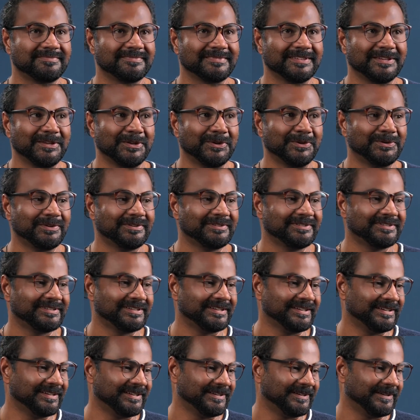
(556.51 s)
you
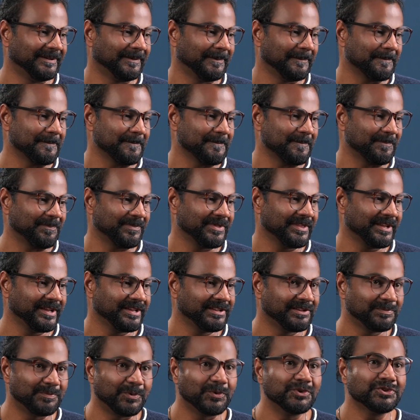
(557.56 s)
know, the
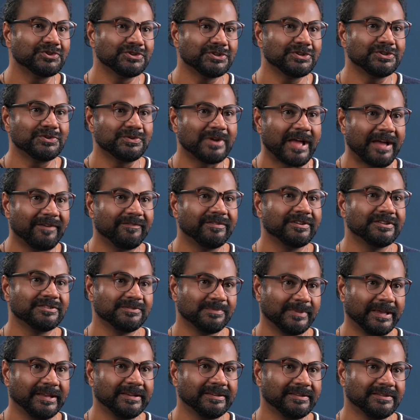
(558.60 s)
exposure to average
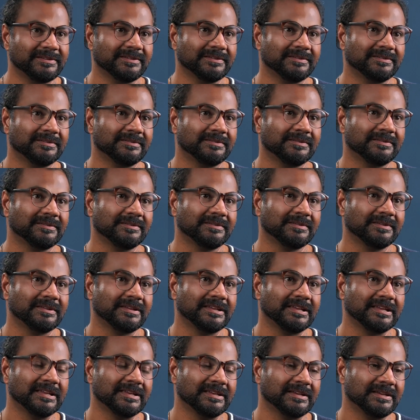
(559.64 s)
American,
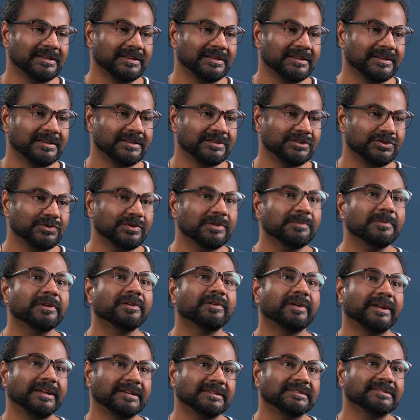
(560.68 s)
to
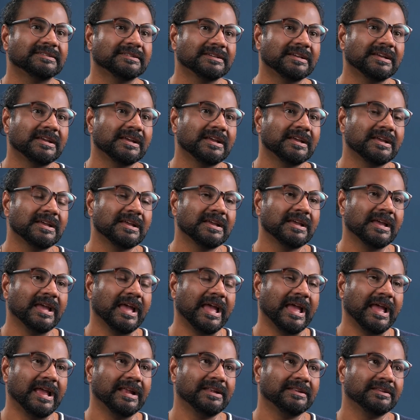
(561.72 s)
immigrants,
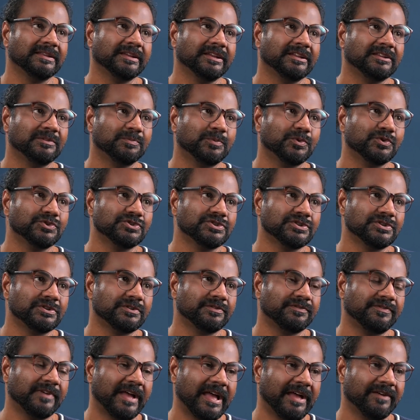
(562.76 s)
and the exposure
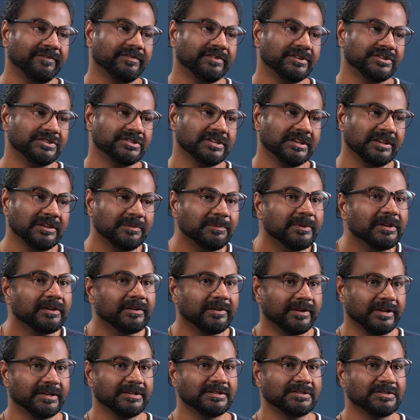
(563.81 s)
of average
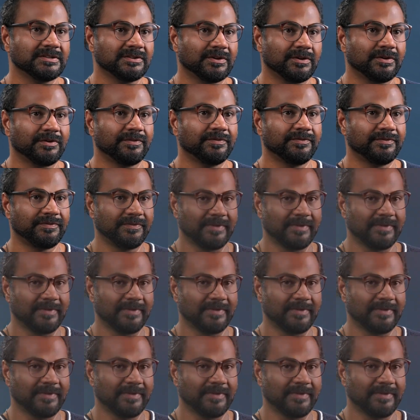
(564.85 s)
immigrants of